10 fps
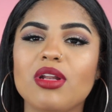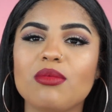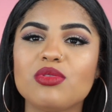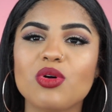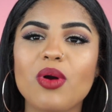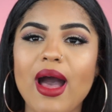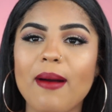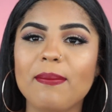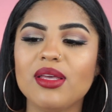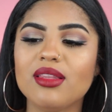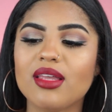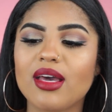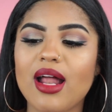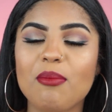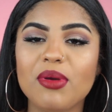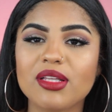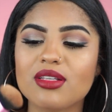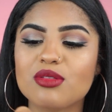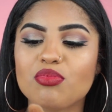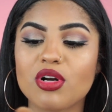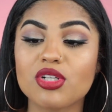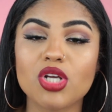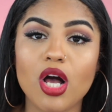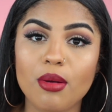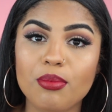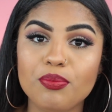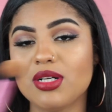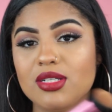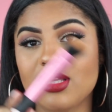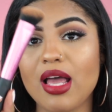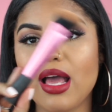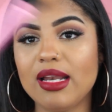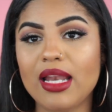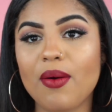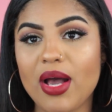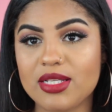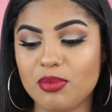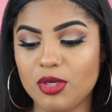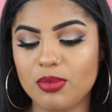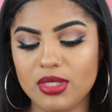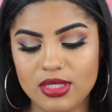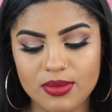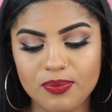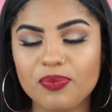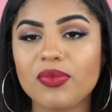and I'm so happy that I picked this brush up because now it has a purpose.